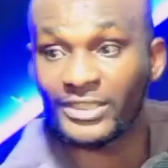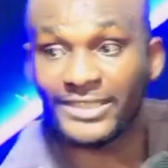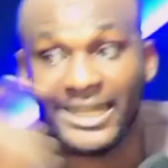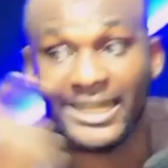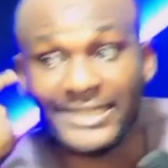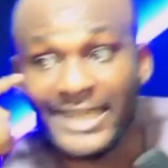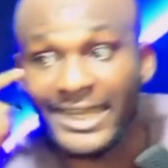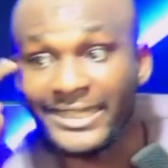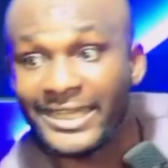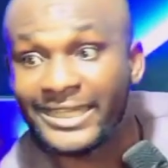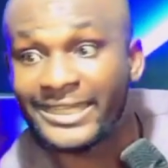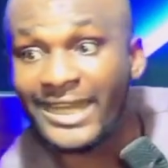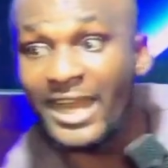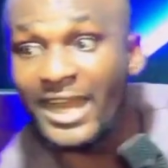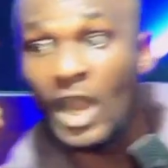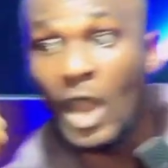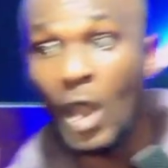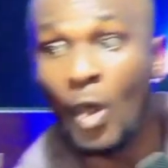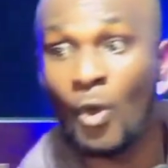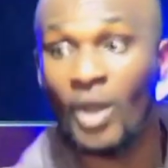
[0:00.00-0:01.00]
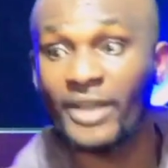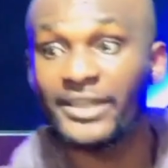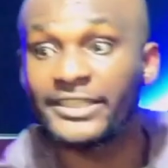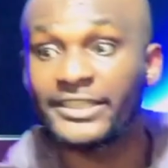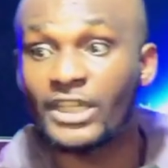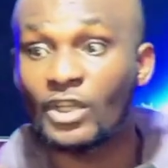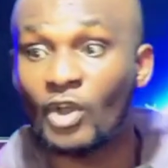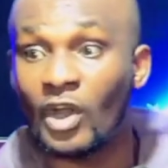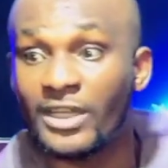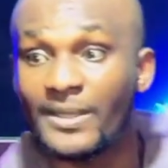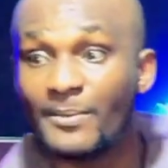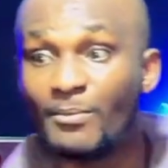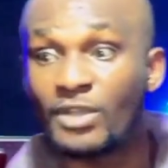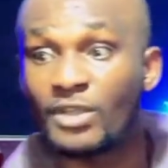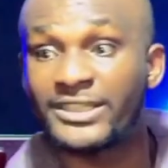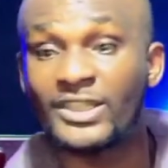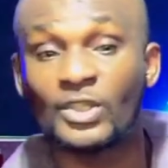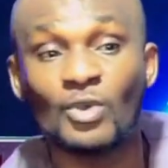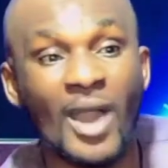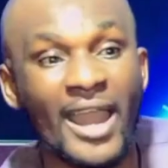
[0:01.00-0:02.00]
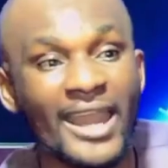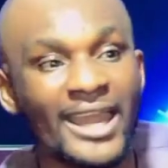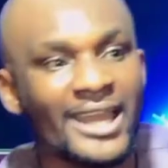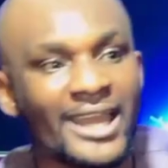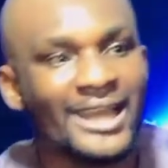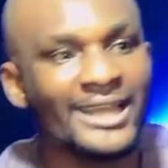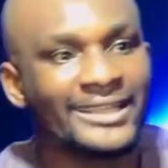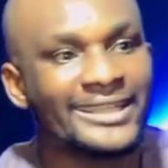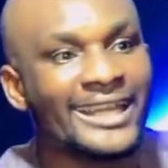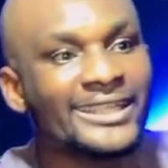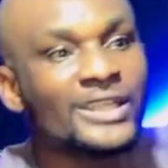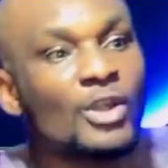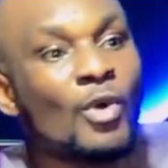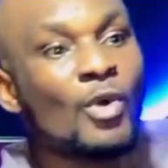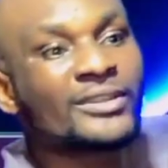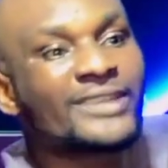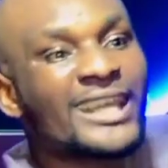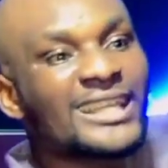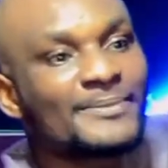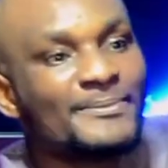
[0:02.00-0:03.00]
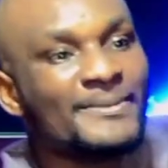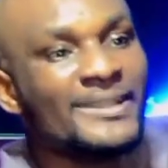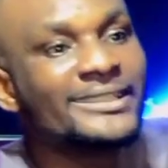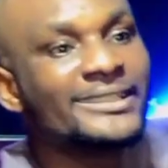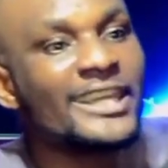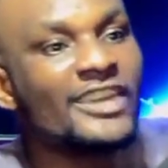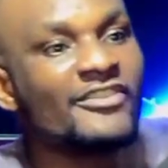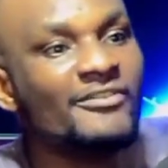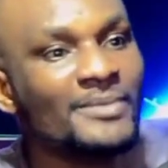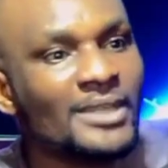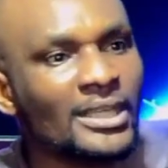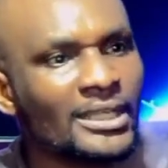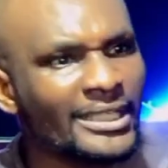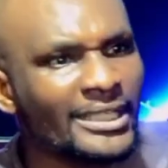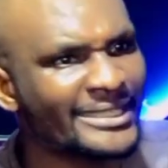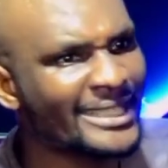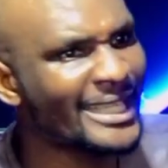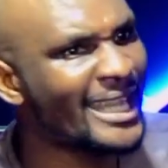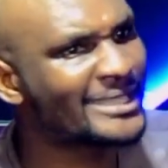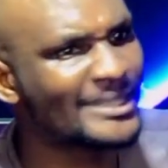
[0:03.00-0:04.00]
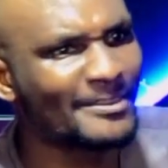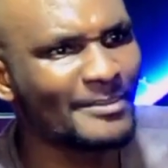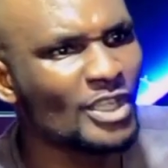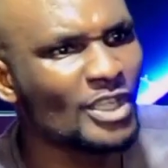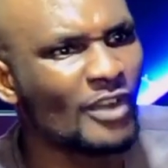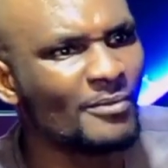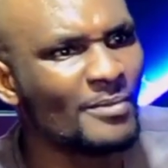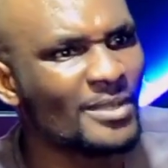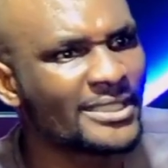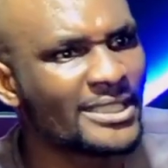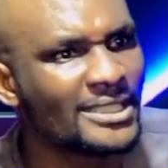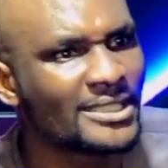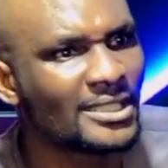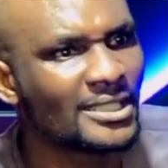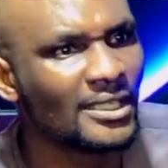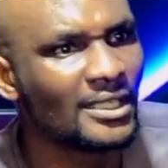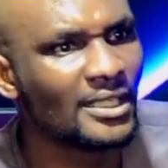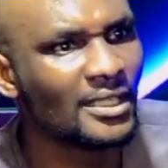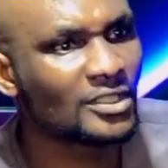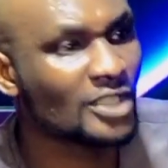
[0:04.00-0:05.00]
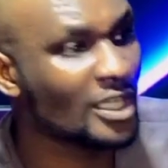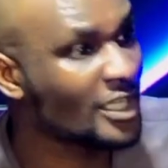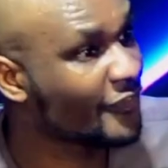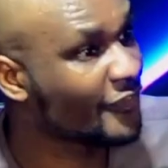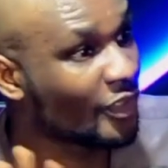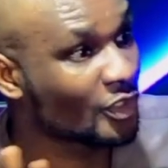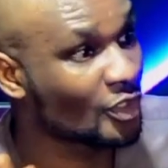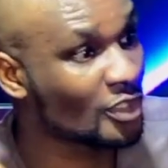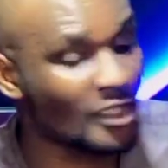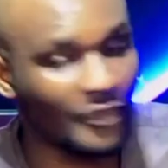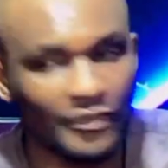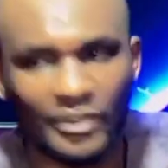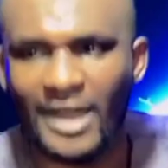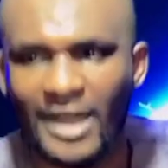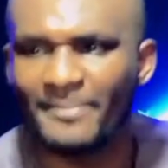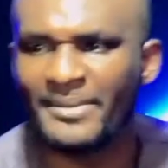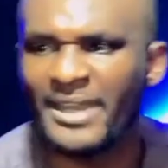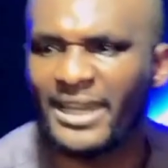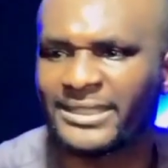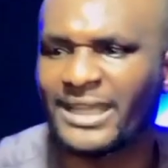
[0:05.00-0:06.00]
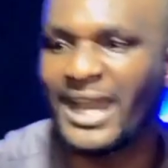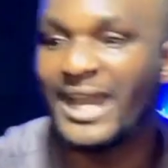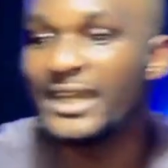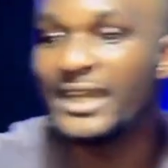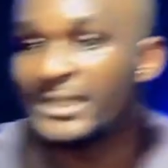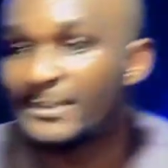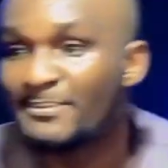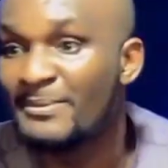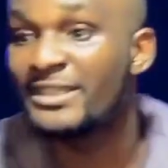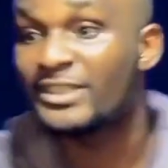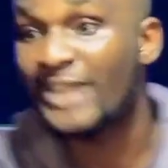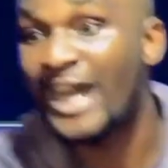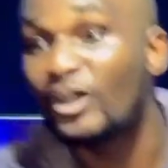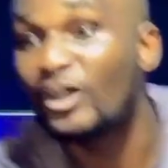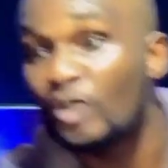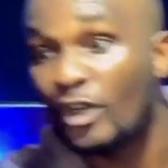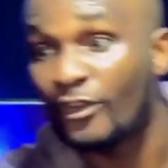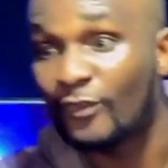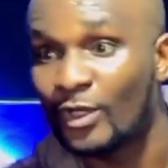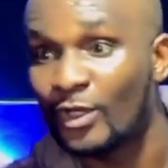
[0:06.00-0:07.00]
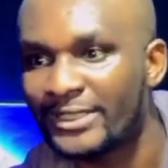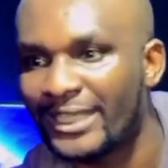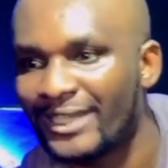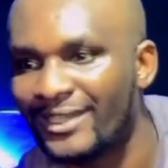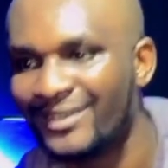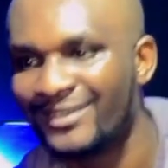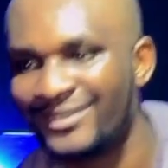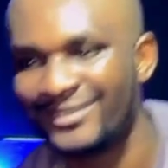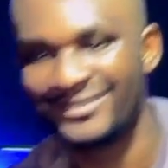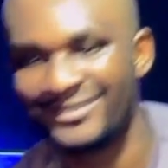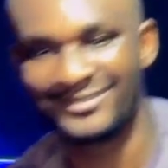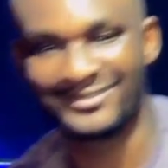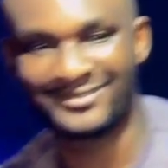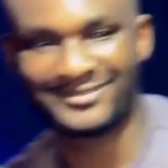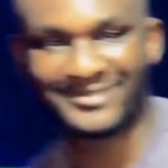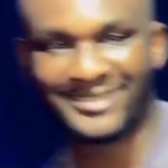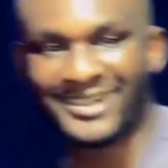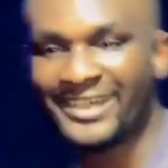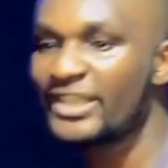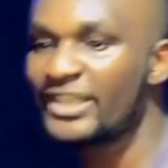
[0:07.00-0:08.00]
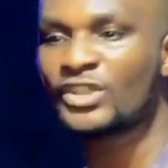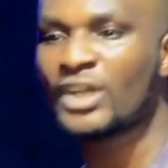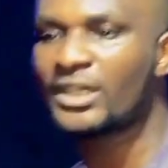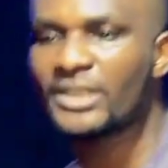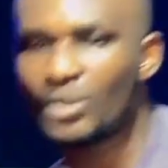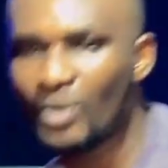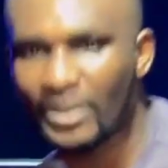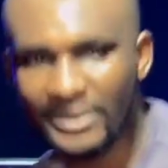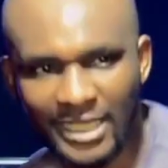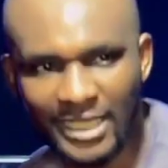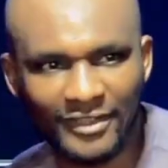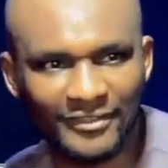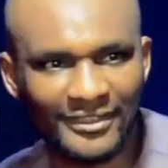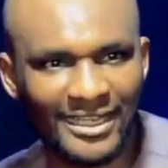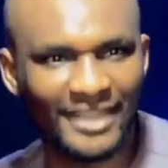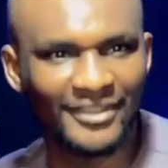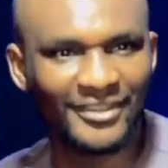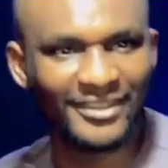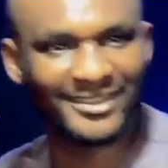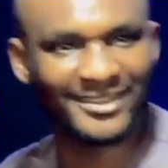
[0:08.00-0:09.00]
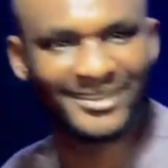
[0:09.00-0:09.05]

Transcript: so that she heard the cry, what did she call him Moses? Why? That the water spirit gave me. It's not the meaning of Moses. Sorry for those of you that be it. It means out of water. It's not the water of life.